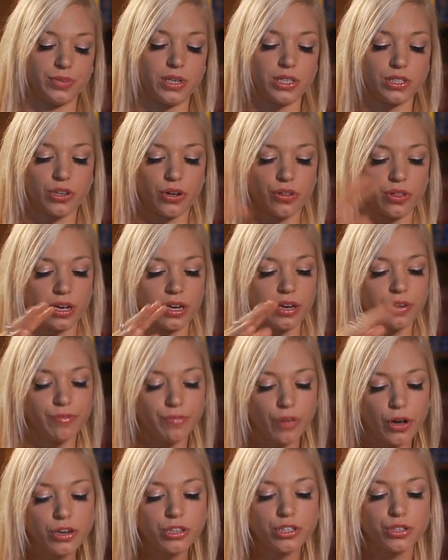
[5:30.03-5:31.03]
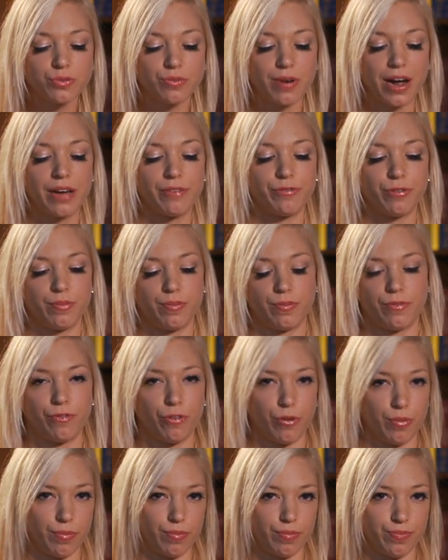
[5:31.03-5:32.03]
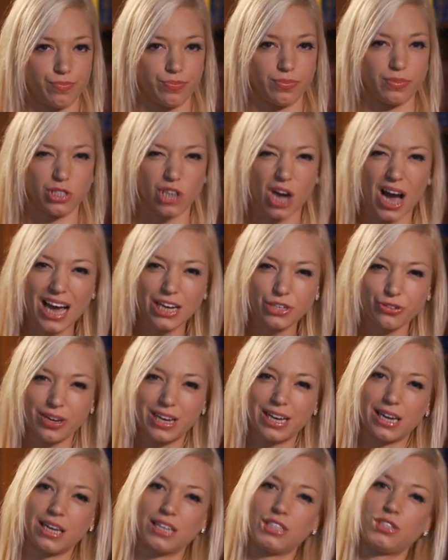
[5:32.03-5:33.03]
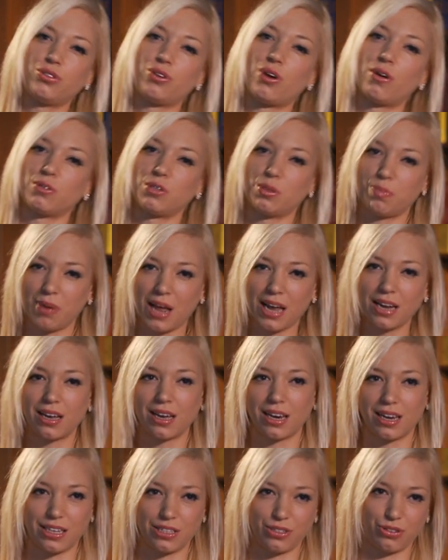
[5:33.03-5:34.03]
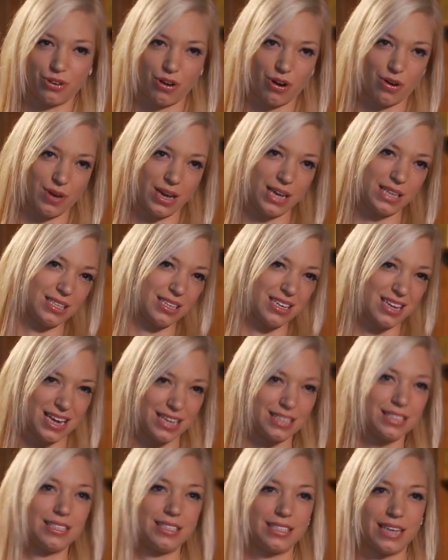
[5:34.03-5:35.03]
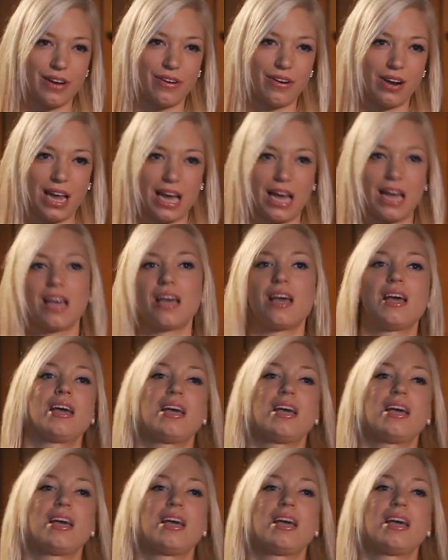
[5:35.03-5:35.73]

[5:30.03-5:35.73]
So the conversion rate from dietary cholesterol to blood cholesterol isn't necessarily